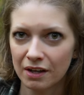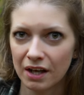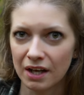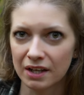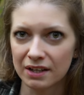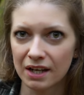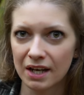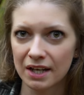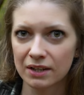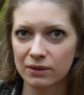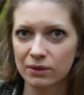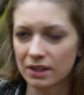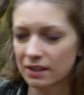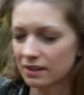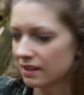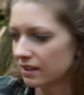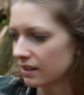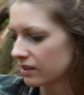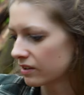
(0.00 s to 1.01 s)
And like you
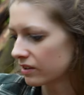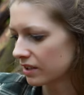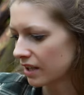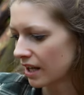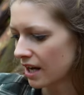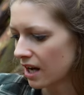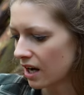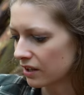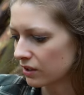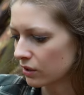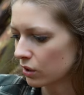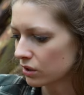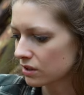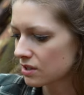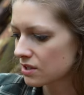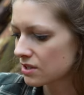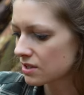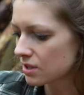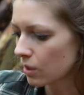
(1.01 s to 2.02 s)
can hear, they are not
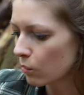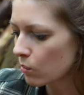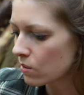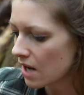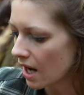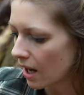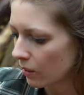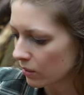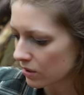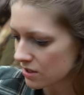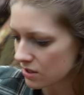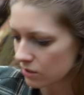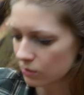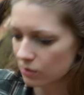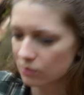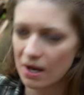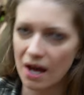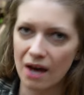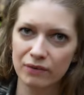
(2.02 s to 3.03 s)
so loud. So
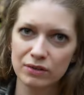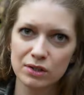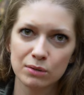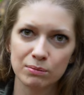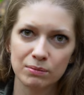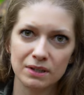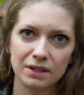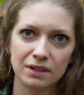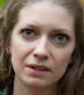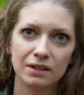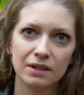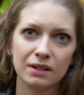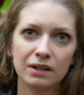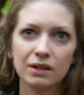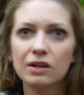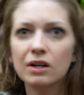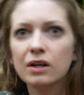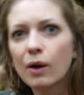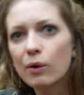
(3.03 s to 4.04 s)
you have to be in a
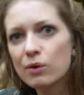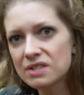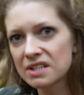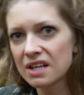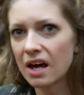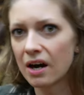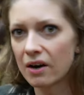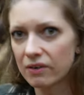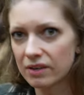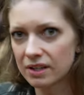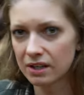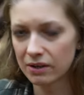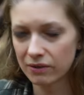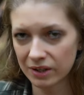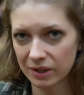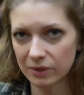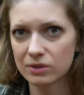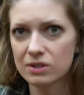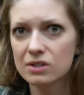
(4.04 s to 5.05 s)
closed area
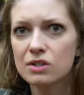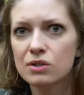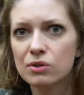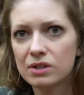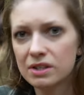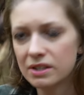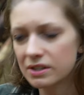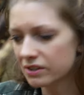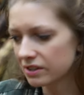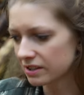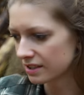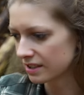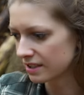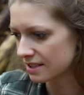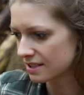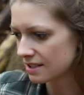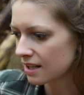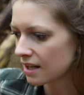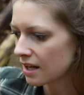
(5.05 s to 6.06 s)
around to hear
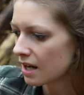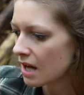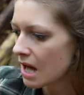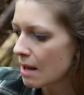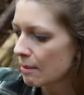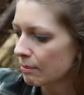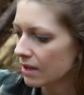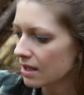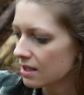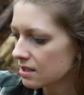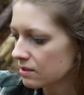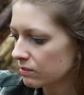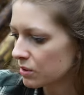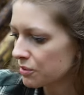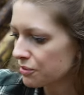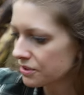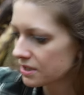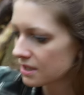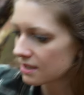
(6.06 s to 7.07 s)
this. But
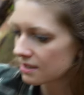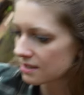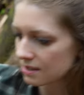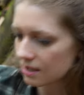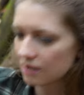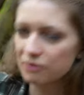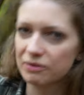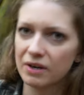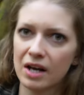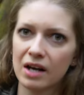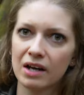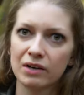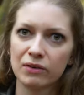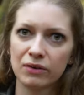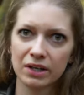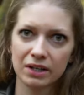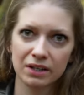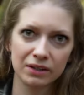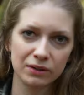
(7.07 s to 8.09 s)
with this
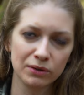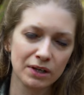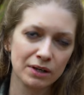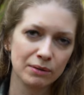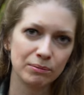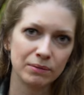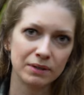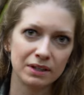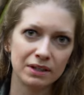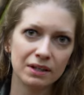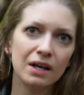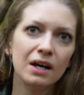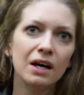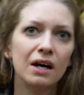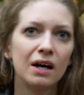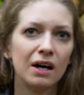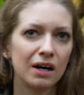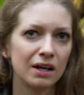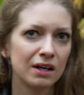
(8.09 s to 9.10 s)
firecracker, you can be
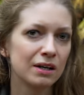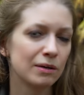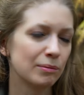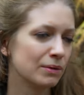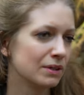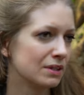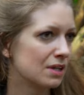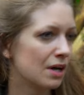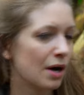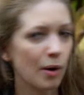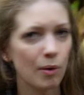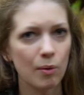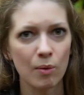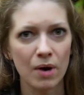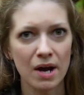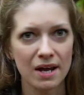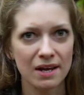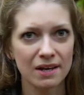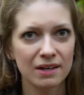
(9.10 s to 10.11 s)
a little bit
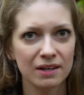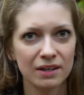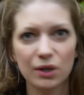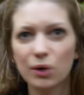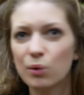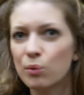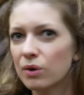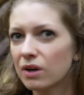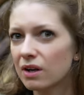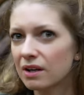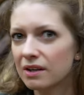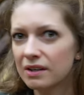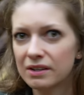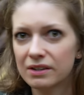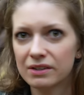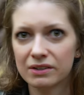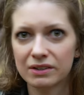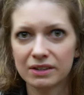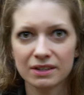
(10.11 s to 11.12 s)
away. You will
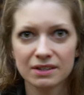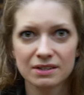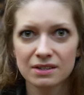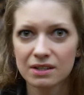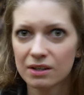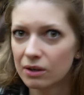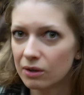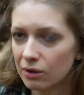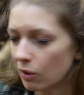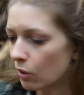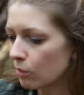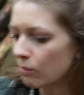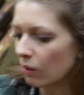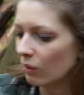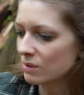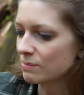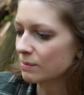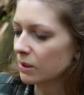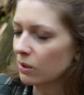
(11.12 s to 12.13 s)
hear it
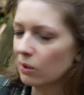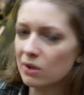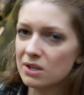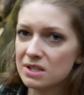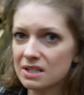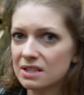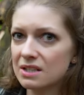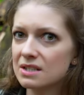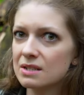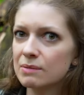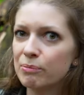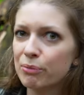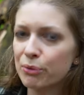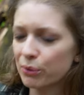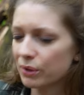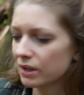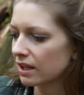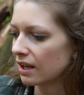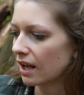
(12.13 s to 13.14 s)
almost because it is
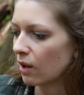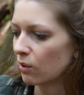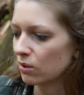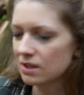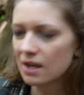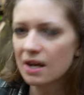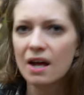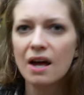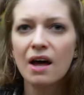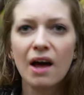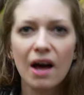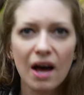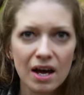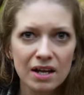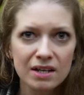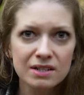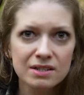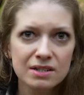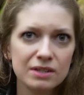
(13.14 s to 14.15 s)
pretty loud.
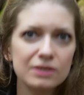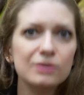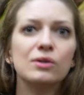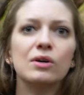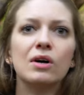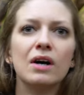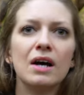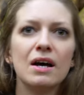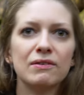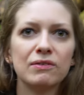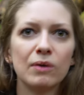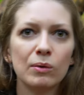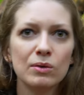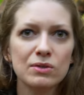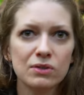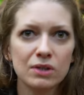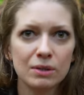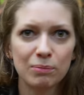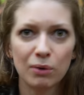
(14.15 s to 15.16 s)
And you have
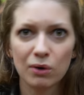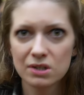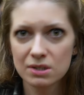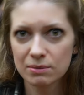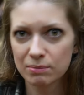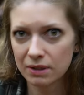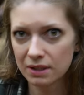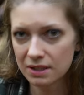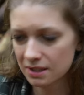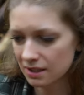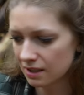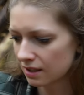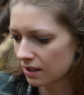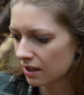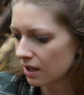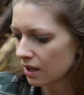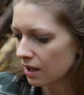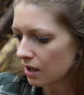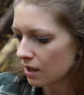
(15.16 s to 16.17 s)
also the possibility
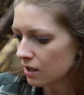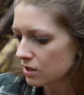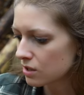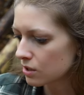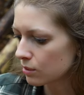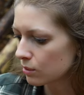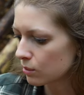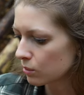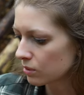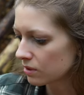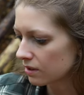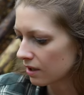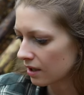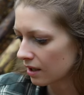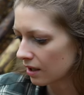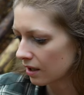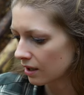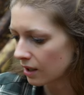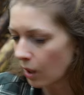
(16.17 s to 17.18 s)
to
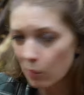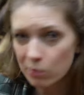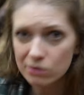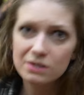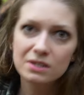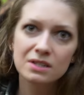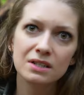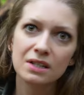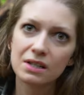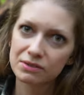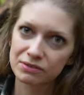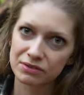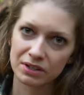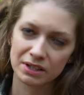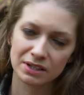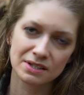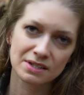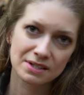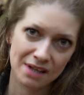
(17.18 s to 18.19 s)
load
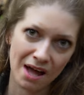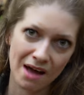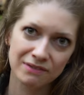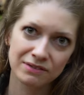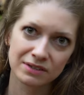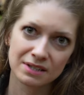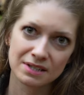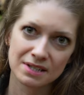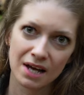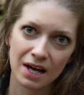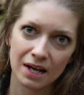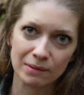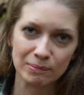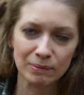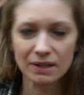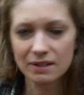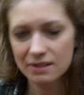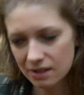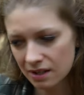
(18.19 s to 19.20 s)
different stuff inside.
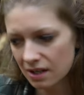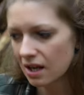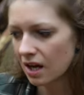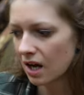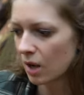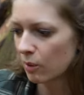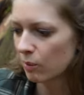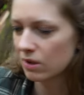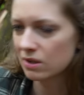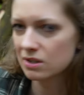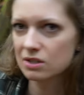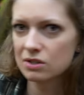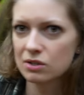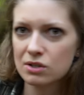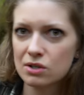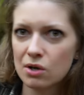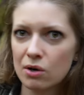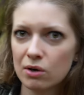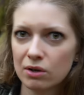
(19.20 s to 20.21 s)
But I want to
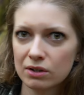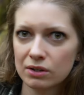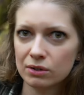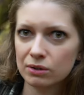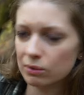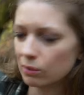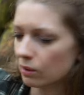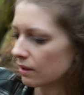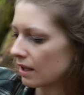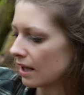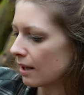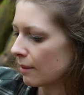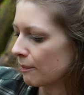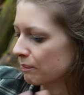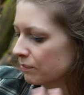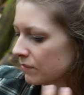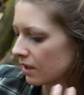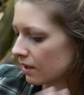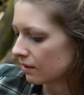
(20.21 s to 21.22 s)
talk to
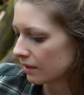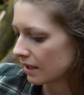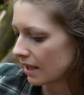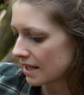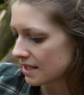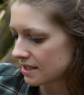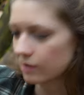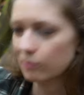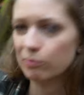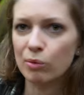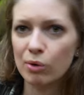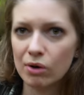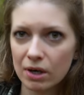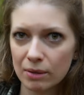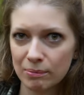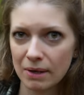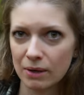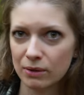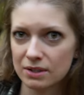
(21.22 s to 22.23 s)
you later more
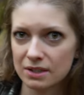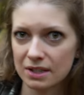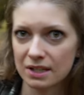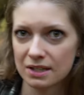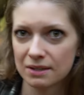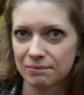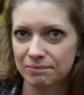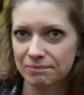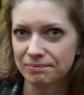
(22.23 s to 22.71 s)
about that.